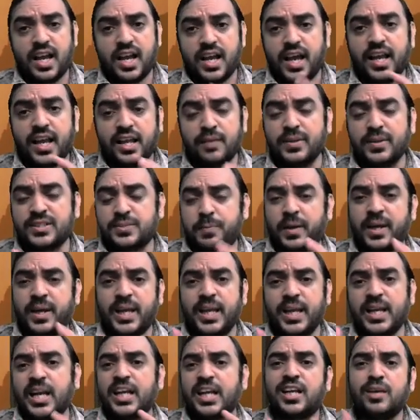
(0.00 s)
I, will be
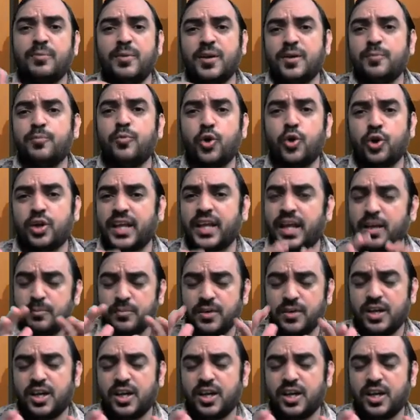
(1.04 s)
spending a little bit more time.